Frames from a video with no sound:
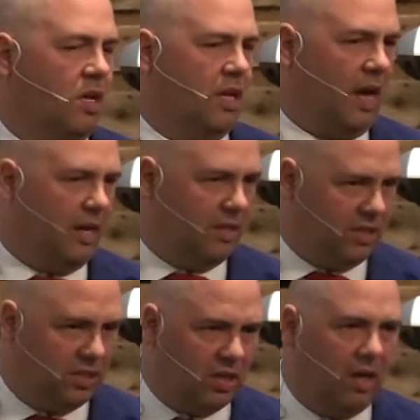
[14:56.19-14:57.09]
God
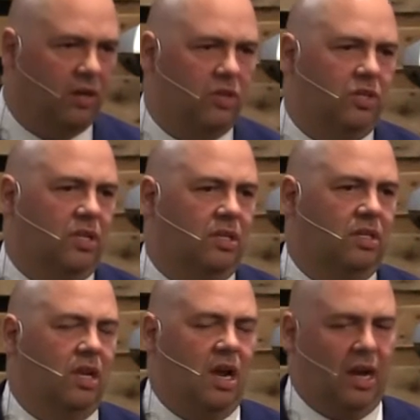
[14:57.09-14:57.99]
desires
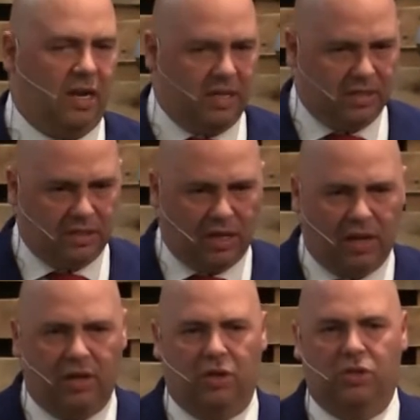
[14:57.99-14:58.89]
this, and He
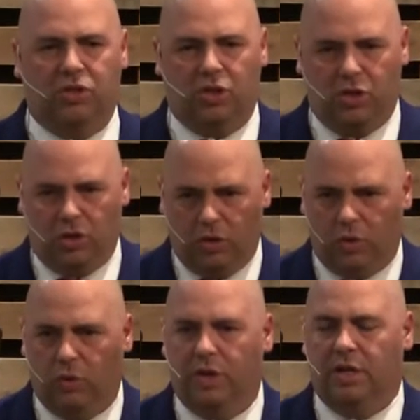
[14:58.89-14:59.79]
desires
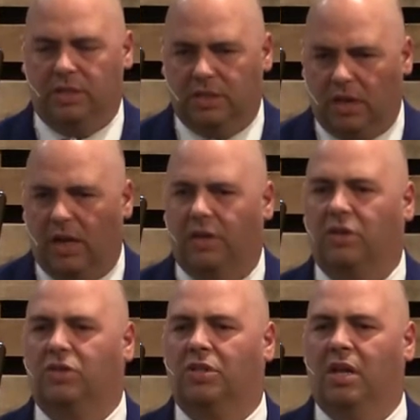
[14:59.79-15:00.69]
you. He
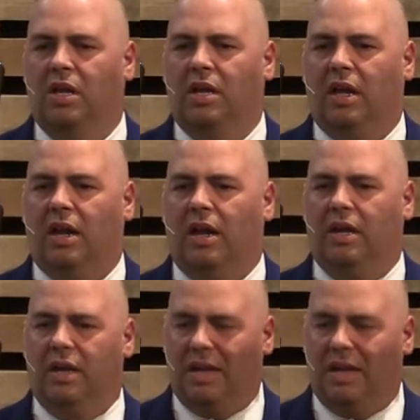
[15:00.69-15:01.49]
desires an